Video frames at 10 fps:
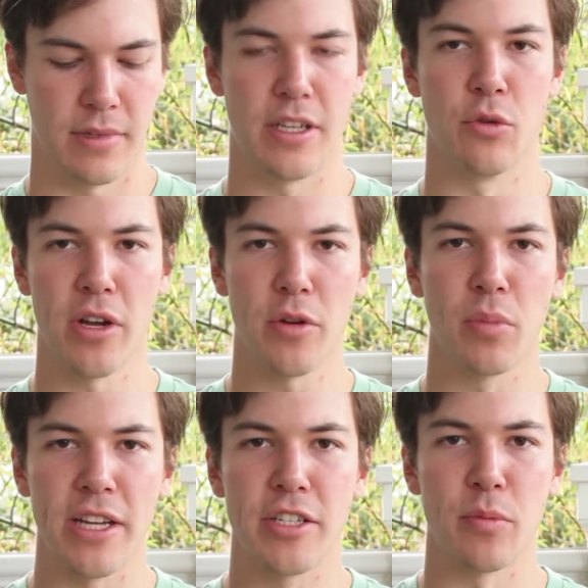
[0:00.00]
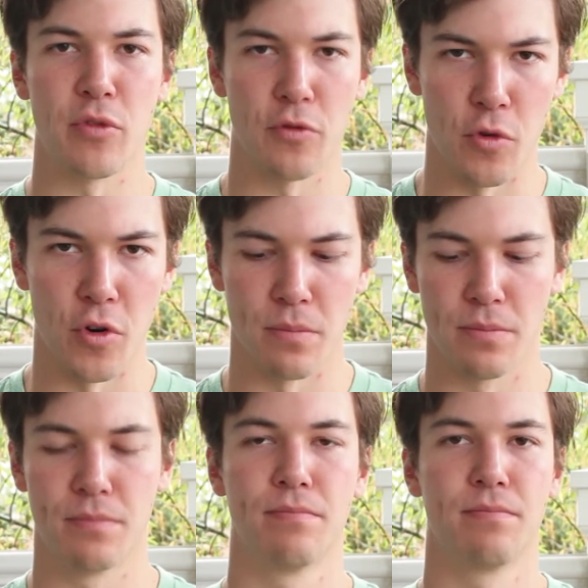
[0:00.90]
You want your blades to perform,
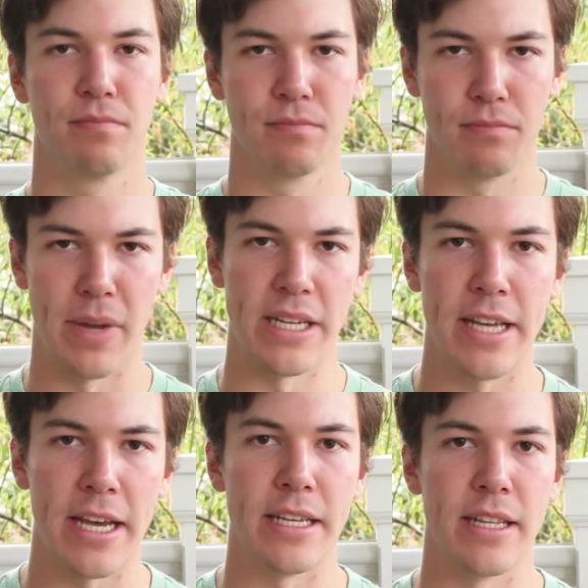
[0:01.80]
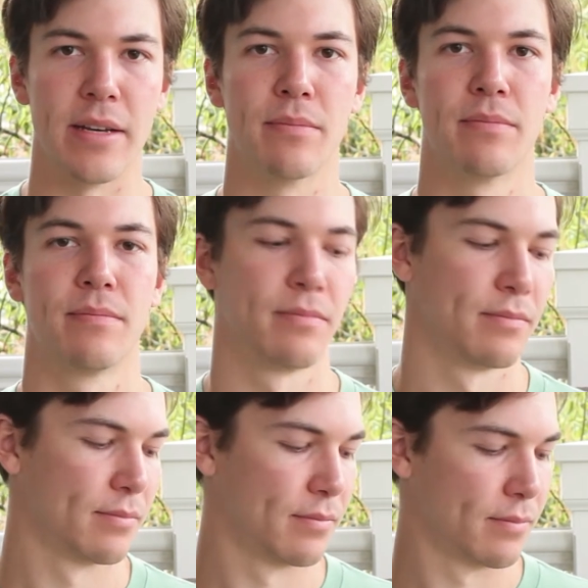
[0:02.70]
maintain them.
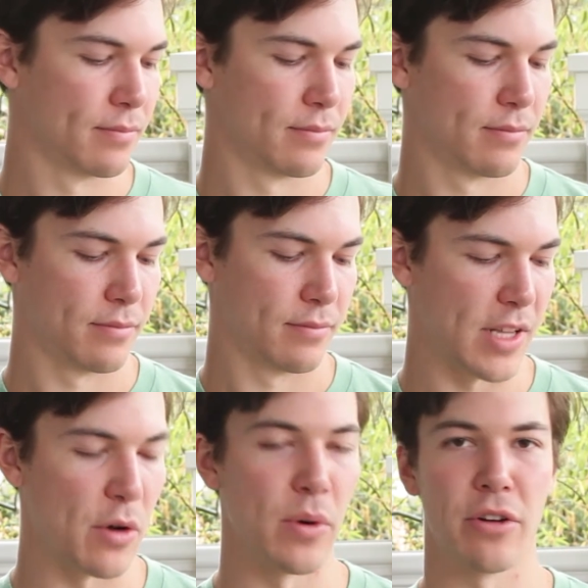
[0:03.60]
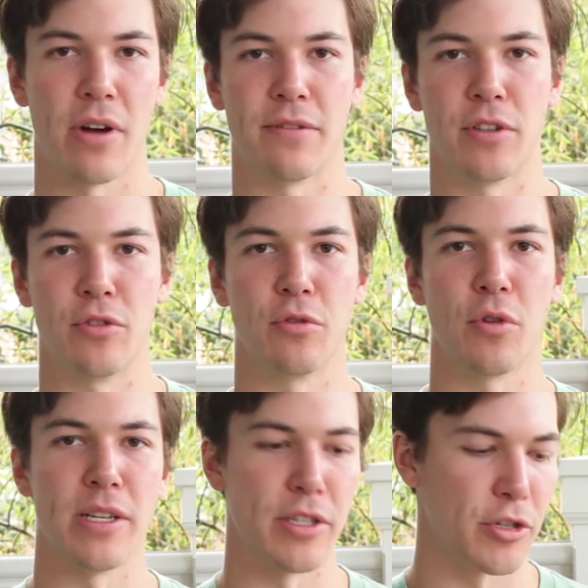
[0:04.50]
That way you don't have to do
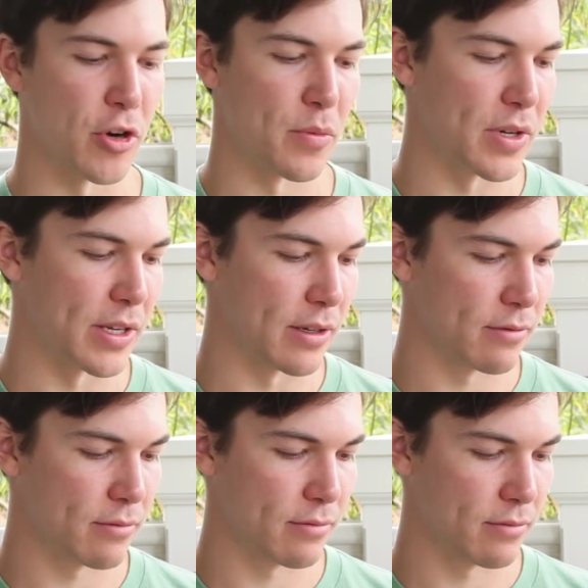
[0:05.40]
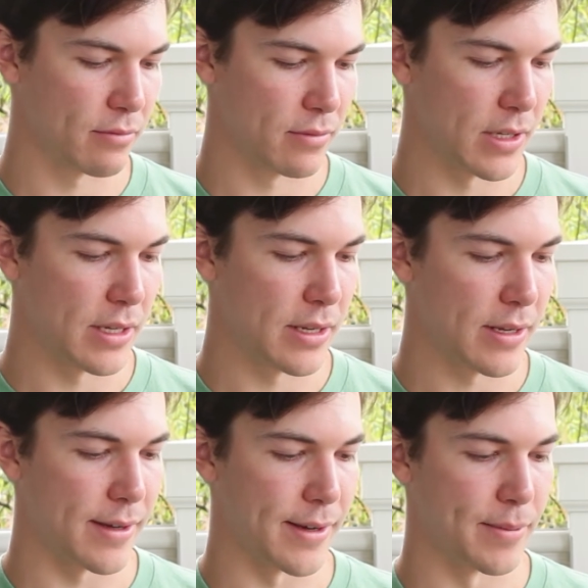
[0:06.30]
crazy sharpening
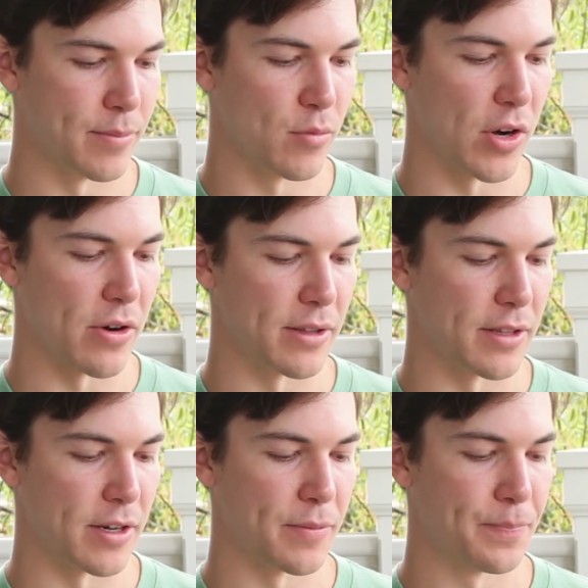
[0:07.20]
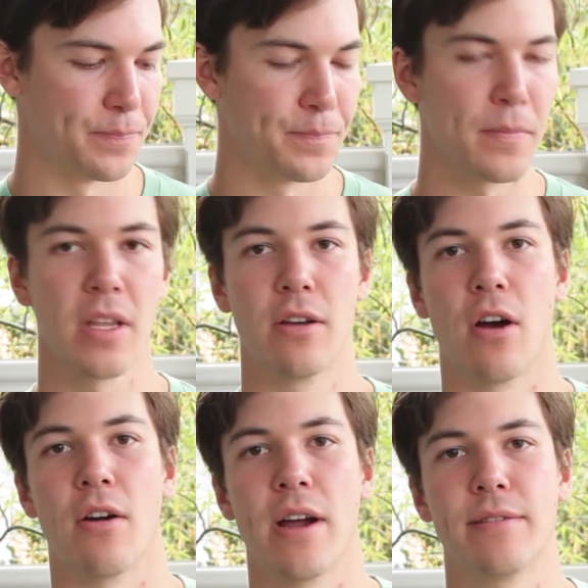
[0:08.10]
while you're out there.
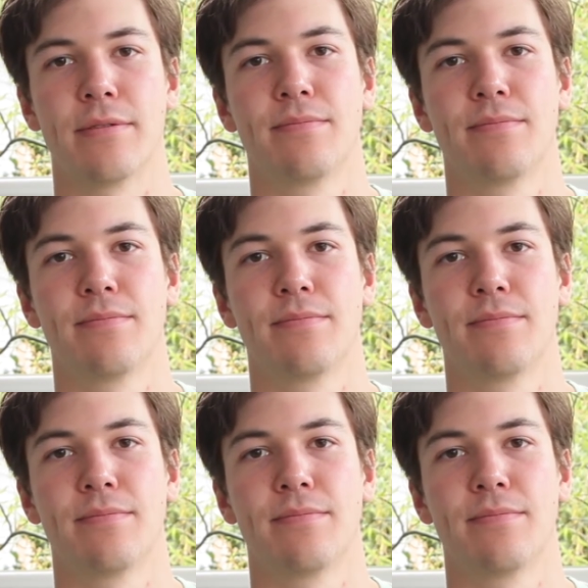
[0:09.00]
Alright,